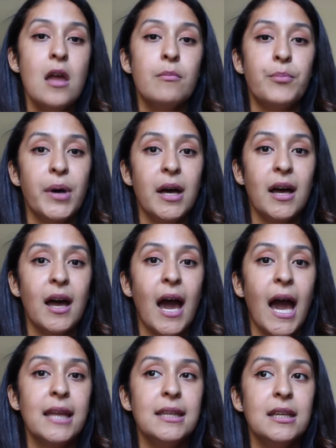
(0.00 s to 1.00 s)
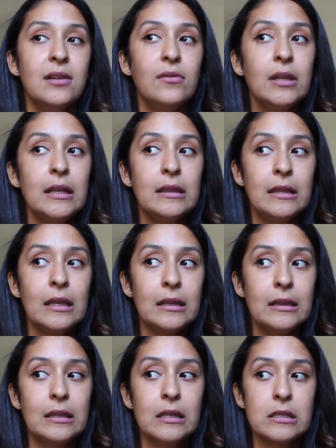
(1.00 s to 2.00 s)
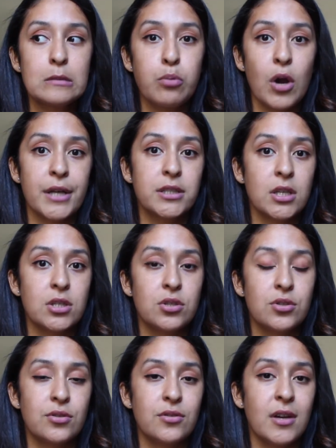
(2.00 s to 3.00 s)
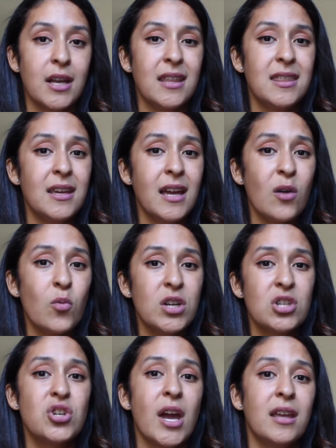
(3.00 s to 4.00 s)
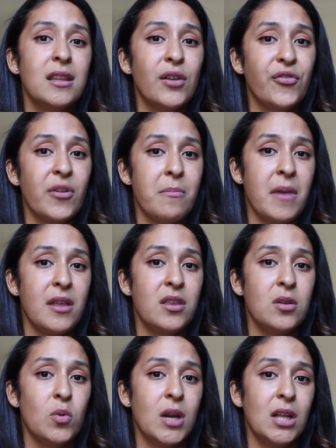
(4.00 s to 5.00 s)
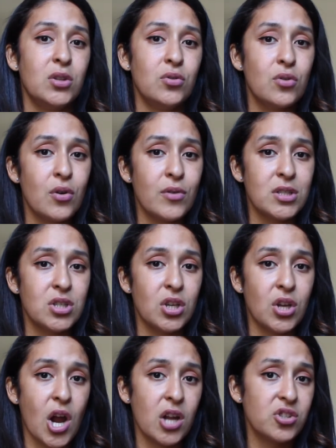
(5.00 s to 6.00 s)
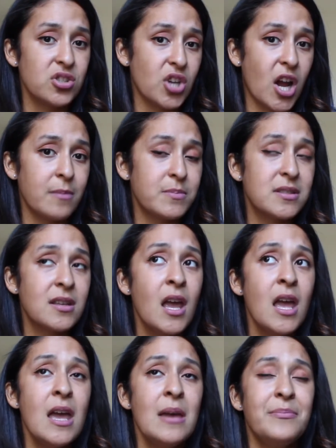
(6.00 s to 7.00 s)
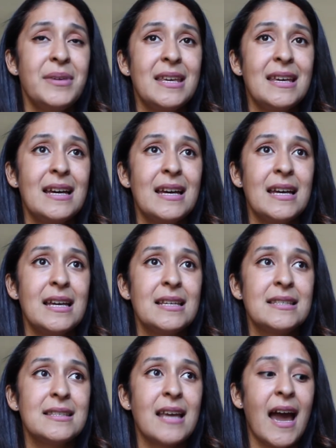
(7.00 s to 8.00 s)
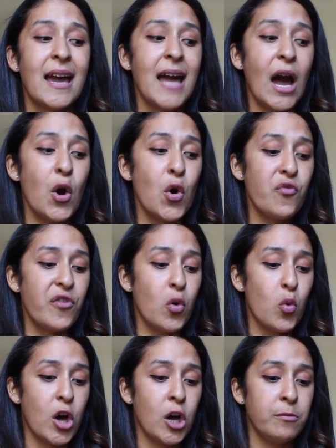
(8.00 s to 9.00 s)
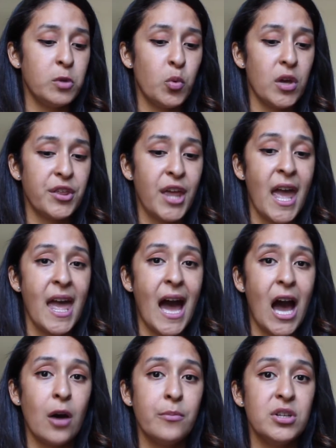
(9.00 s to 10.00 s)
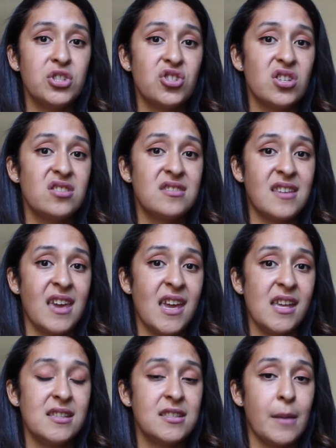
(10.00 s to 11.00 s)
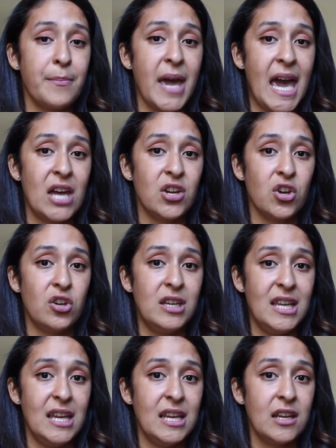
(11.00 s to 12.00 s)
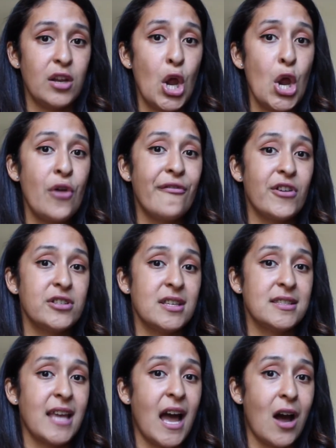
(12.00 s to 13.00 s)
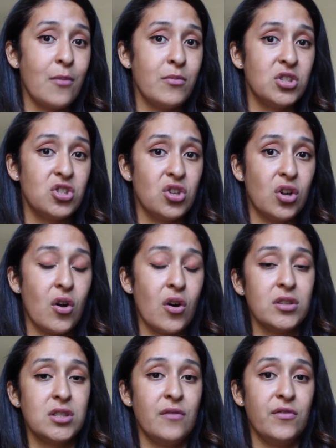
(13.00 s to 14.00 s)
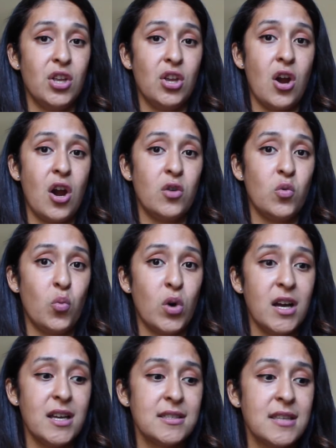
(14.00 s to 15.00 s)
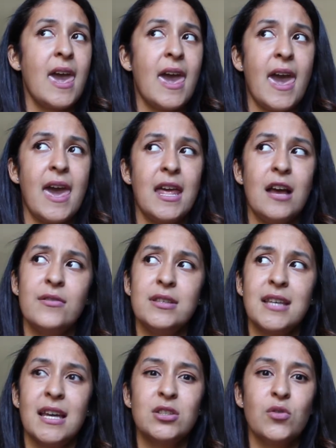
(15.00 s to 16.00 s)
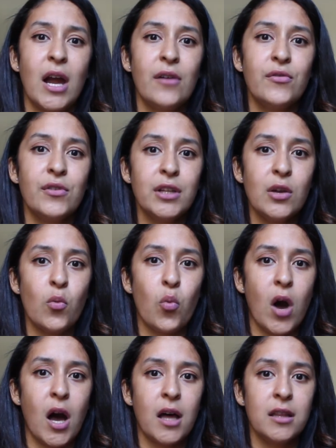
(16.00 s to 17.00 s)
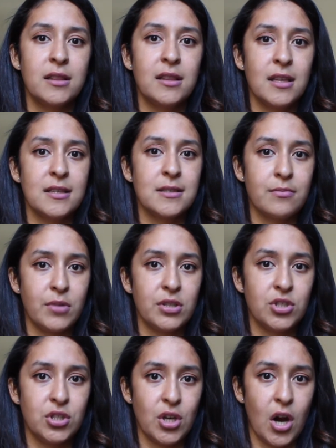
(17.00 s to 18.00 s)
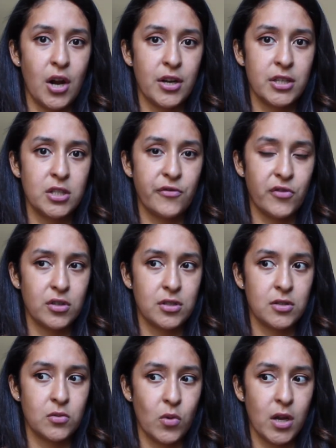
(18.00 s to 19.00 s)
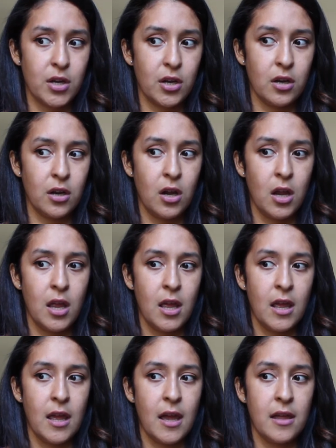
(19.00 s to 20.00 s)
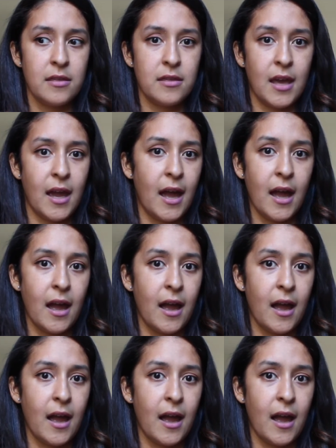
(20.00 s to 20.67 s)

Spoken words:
But I didn't really think this process through, and I think I want to try a different method when I do go into yarn shops, because I got overwhelmed with how much skeins a pattern needed versus how much the cost of the yarn was. And I was like, do I really want this much yardage for a sweater that